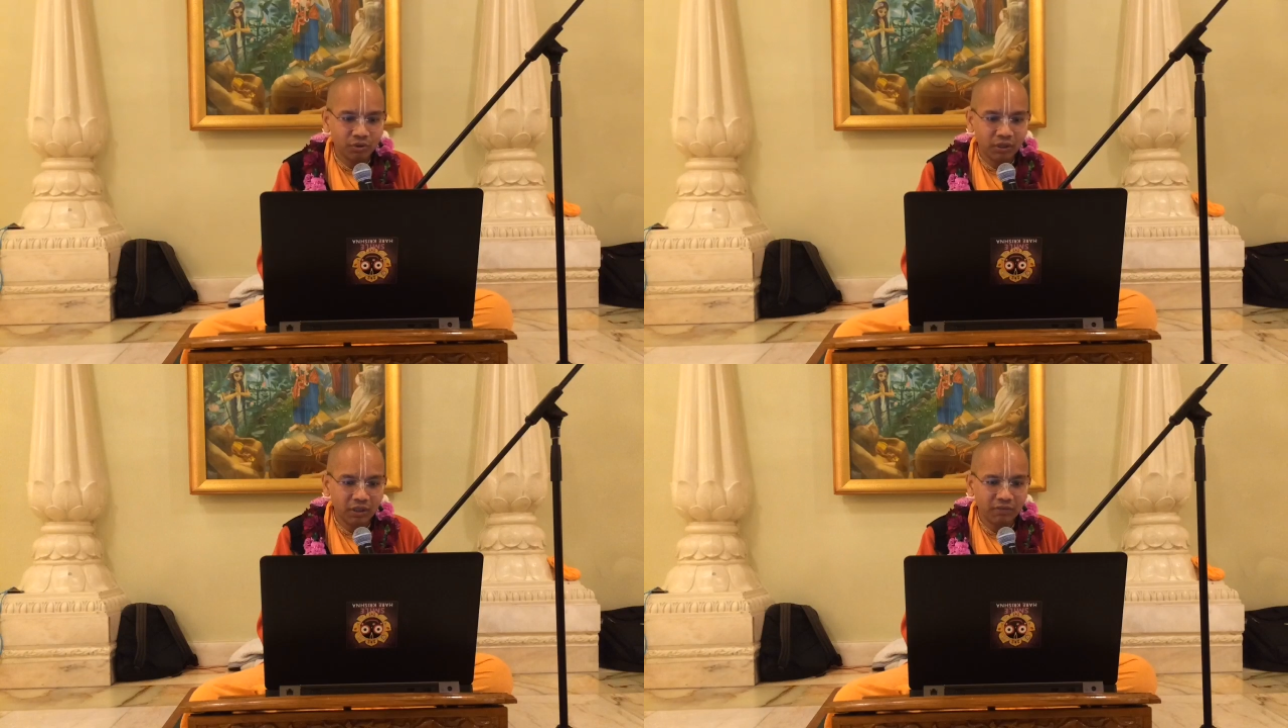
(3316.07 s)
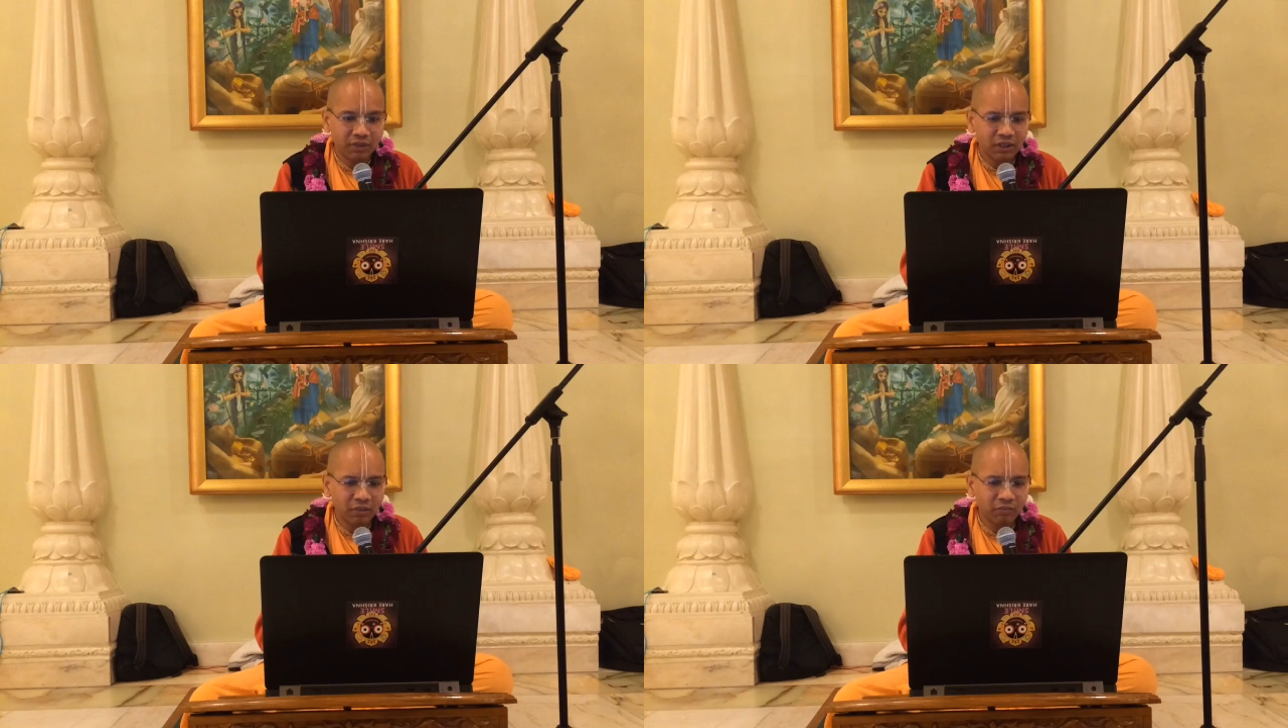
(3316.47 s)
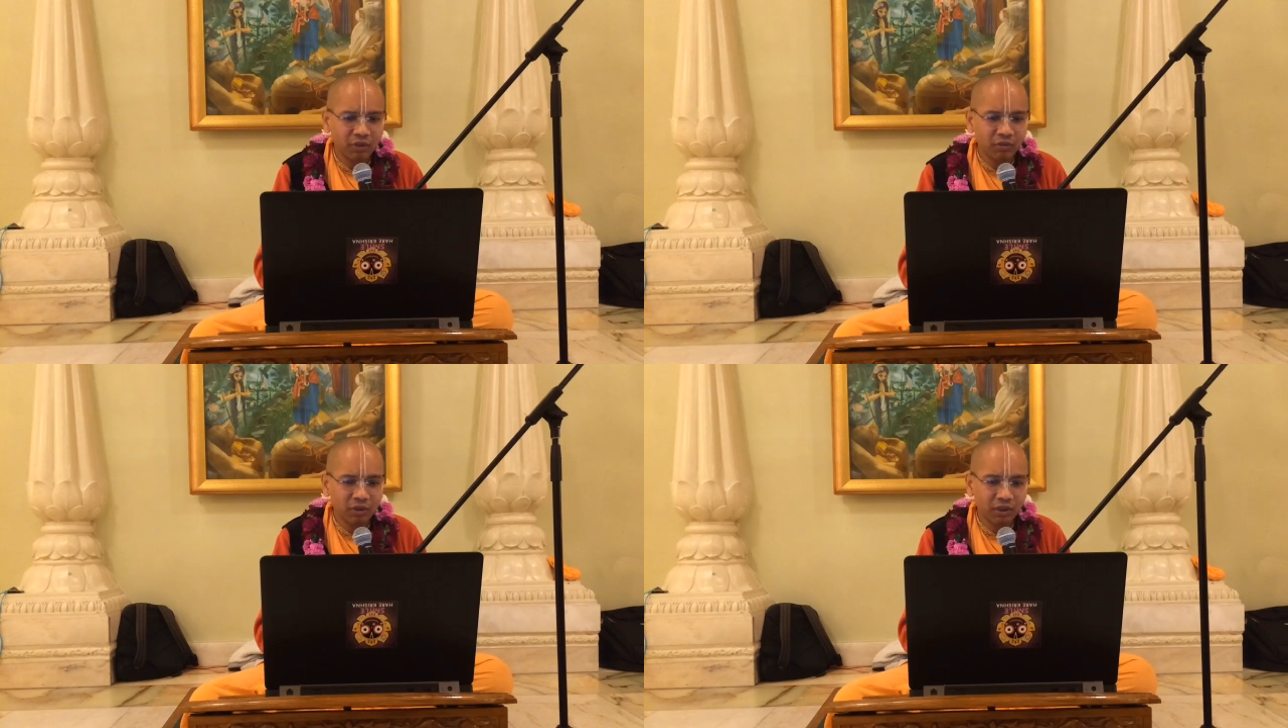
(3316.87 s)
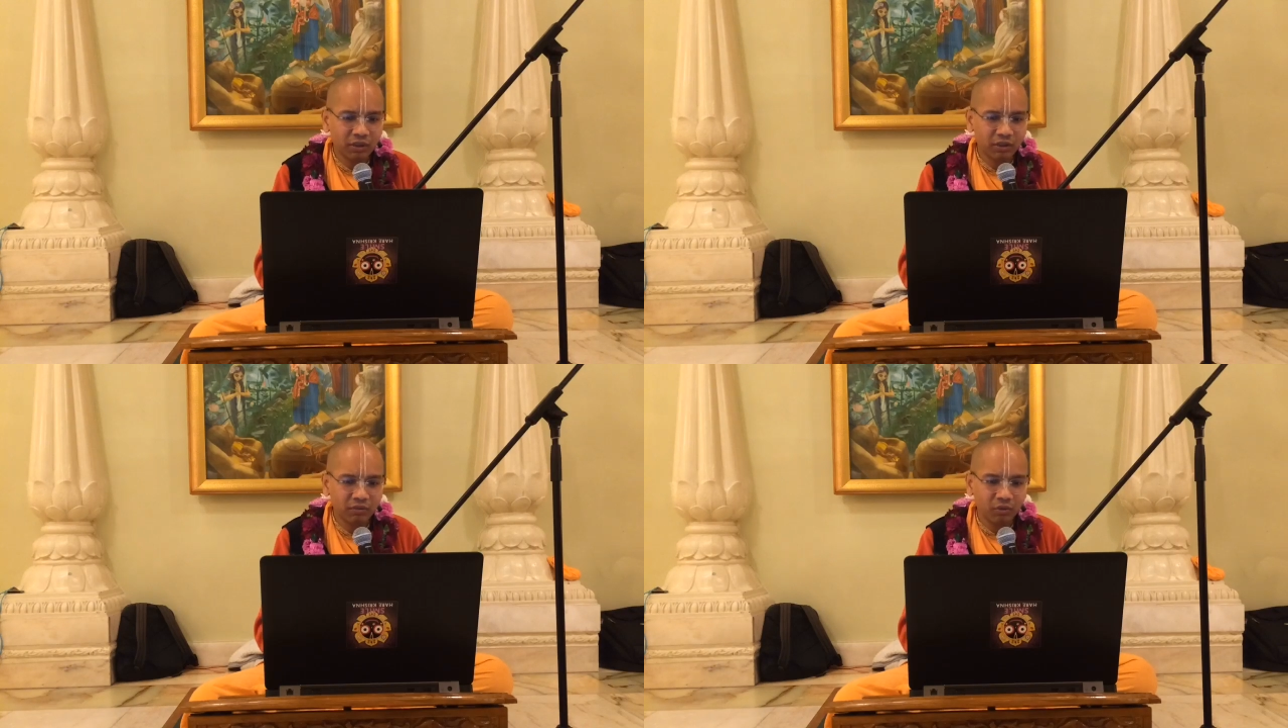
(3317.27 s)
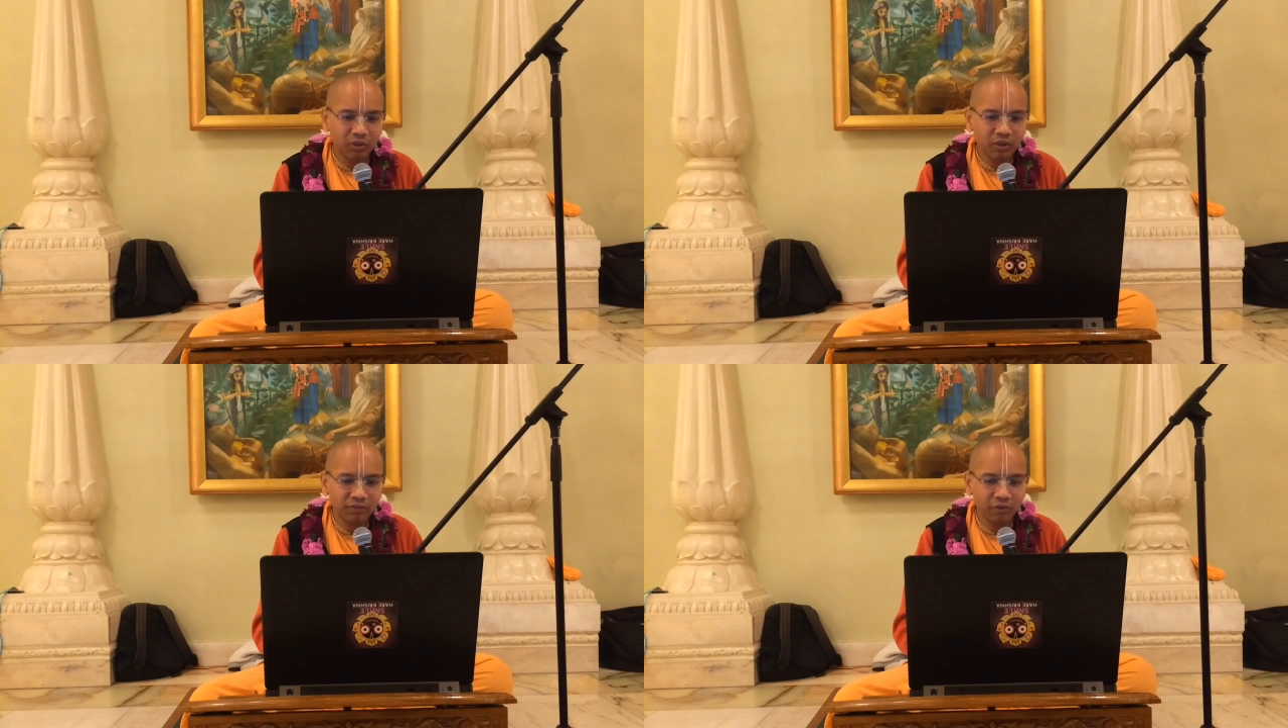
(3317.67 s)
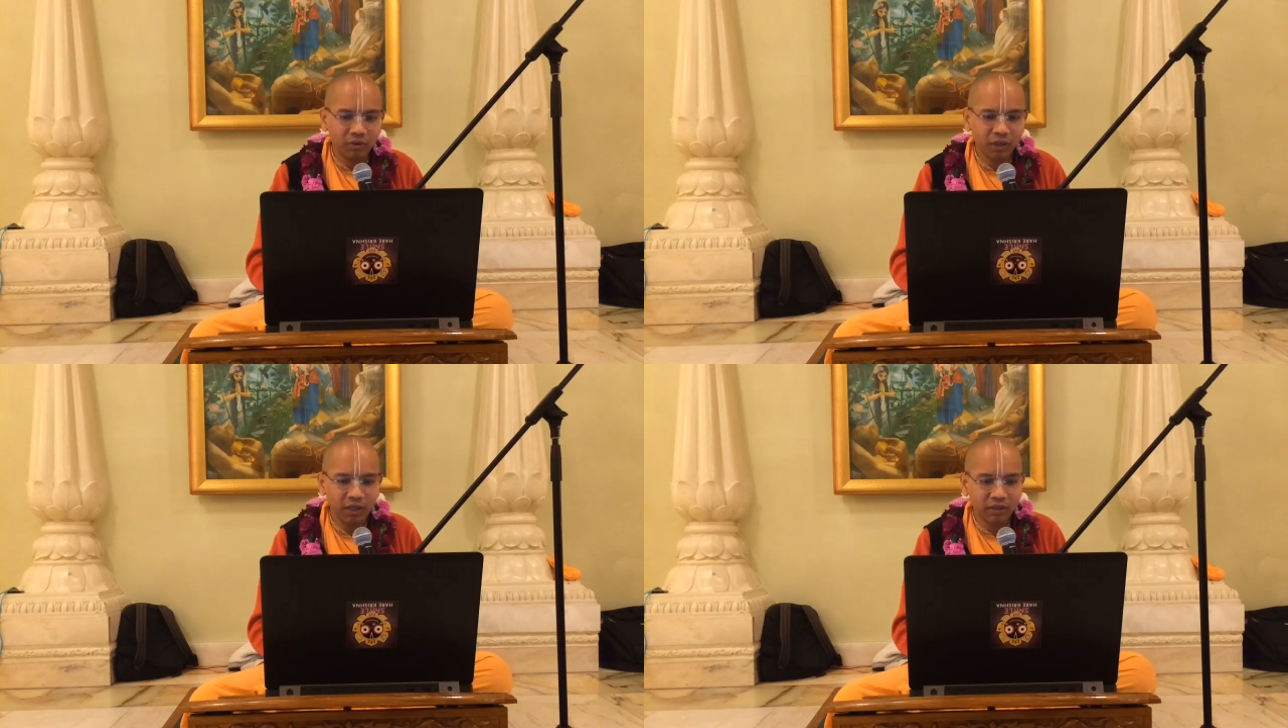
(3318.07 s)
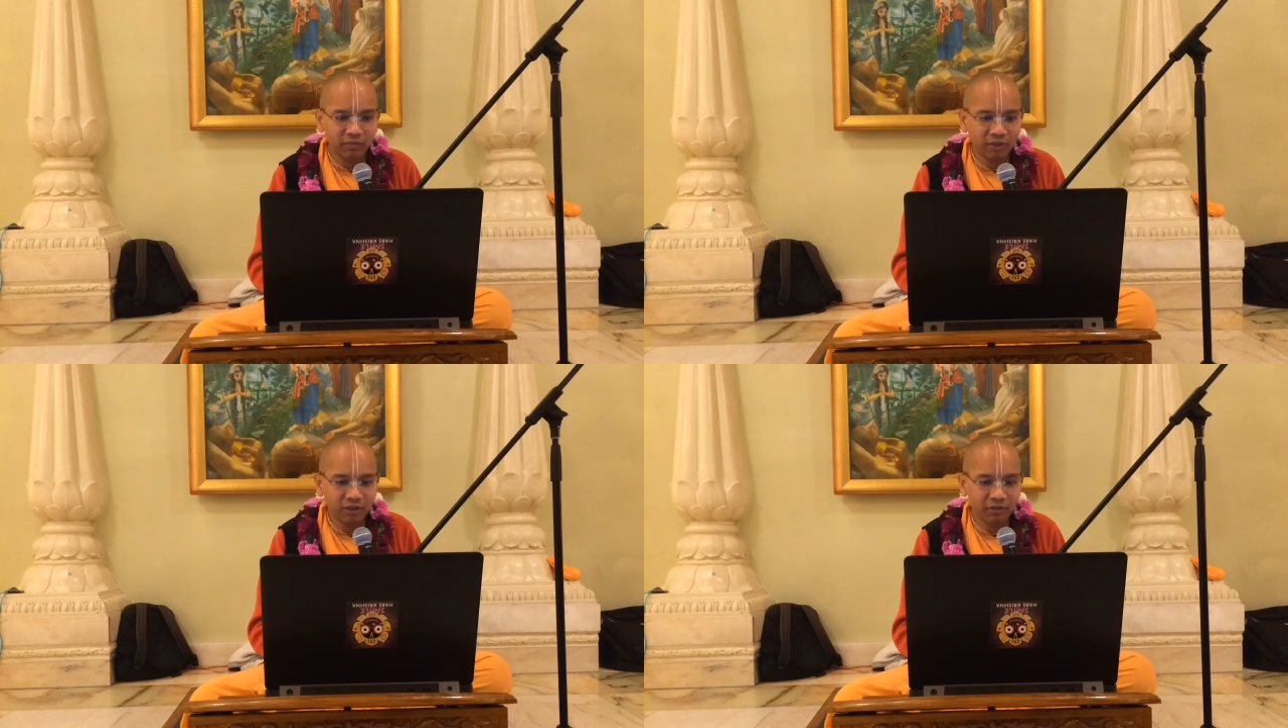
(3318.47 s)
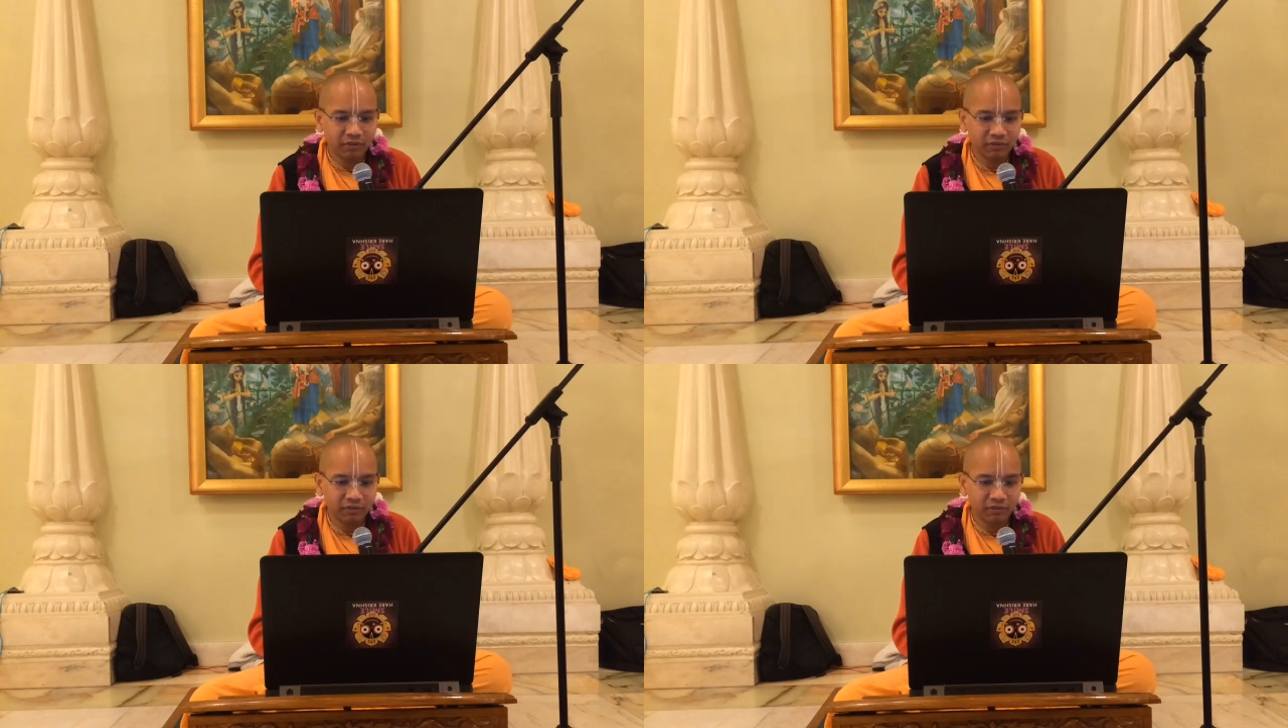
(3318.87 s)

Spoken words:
live somehow or other only for Hari Bhajan.